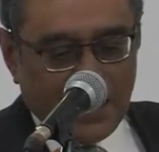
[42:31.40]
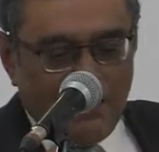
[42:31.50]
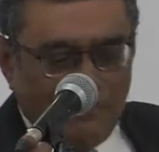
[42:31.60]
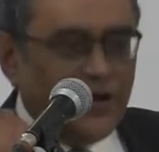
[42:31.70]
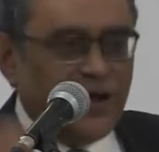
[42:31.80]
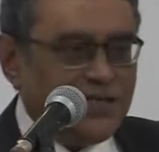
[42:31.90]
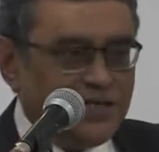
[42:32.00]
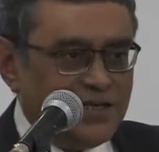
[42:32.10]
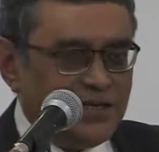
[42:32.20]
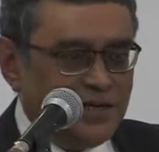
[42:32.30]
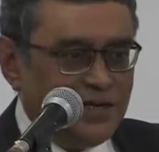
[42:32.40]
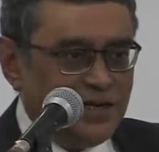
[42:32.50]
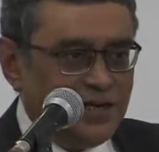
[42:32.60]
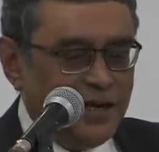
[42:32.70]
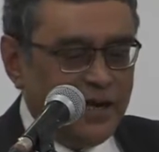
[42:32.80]
First,
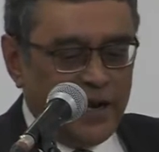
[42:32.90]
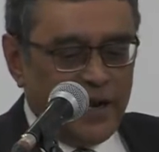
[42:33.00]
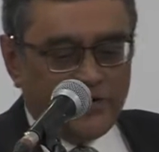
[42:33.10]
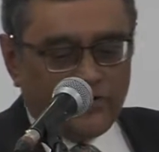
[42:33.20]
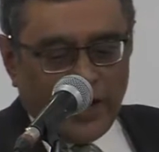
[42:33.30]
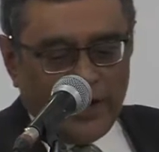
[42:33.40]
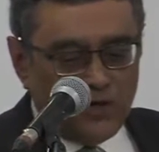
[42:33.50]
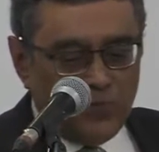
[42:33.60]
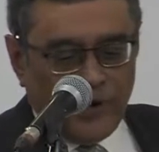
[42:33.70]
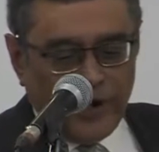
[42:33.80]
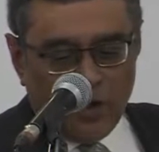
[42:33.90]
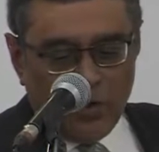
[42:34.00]
it tried to break